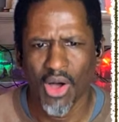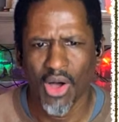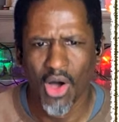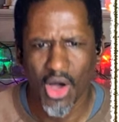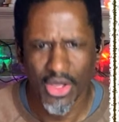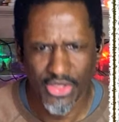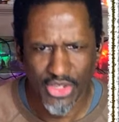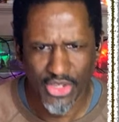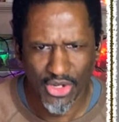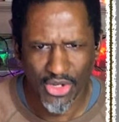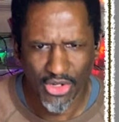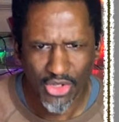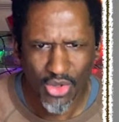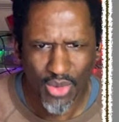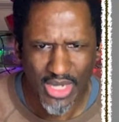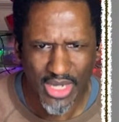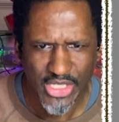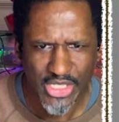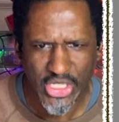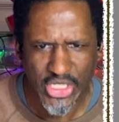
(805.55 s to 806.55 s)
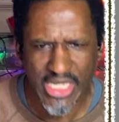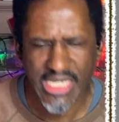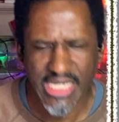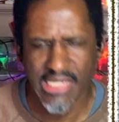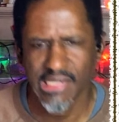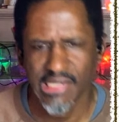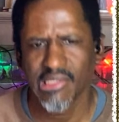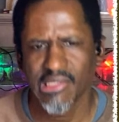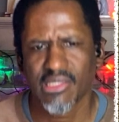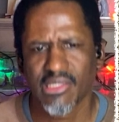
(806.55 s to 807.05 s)
on your
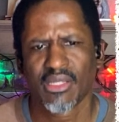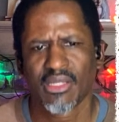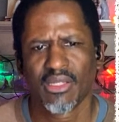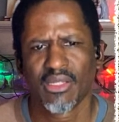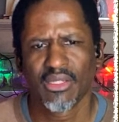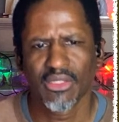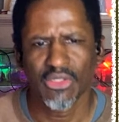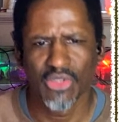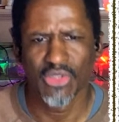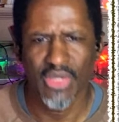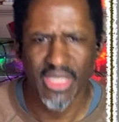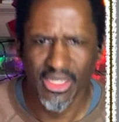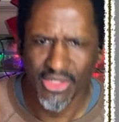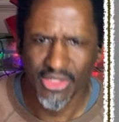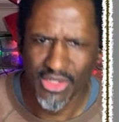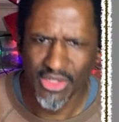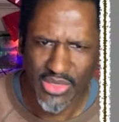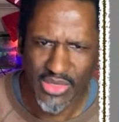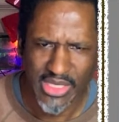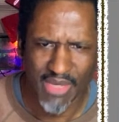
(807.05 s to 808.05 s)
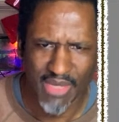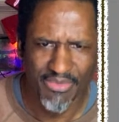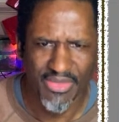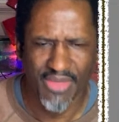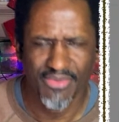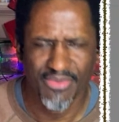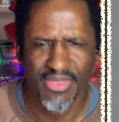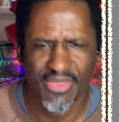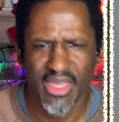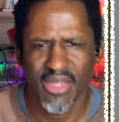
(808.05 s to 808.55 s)
questions, you can do
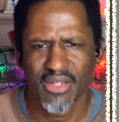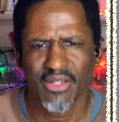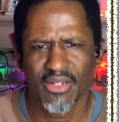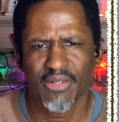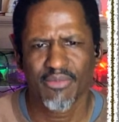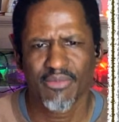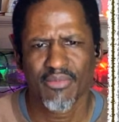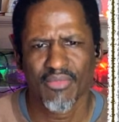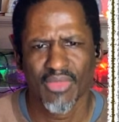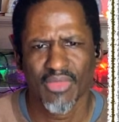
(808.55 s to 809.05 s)
something there.